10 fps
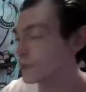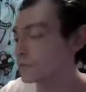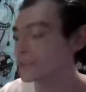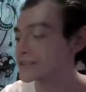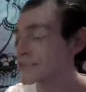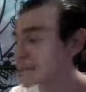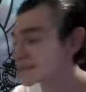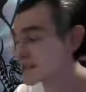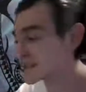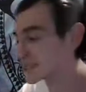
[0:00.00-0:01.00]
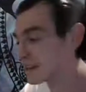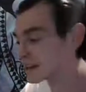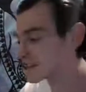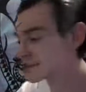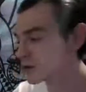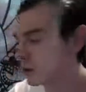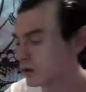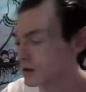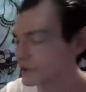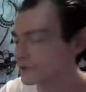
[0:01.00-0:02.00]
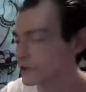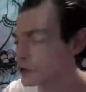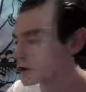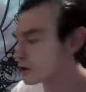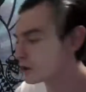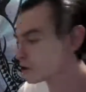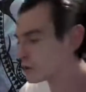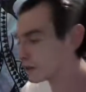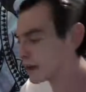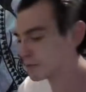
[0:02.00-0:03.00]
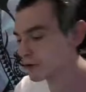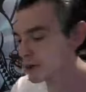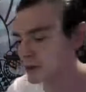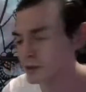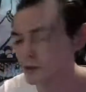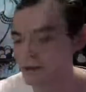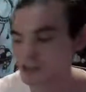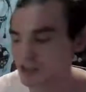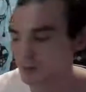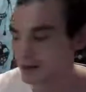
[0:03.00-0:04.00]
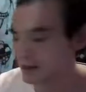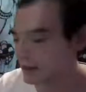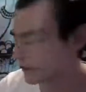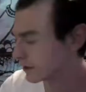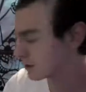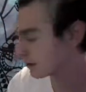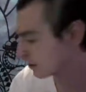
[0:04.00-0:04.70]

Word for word: For the signs that I see Taurus, Virgo, Libra, Gemini.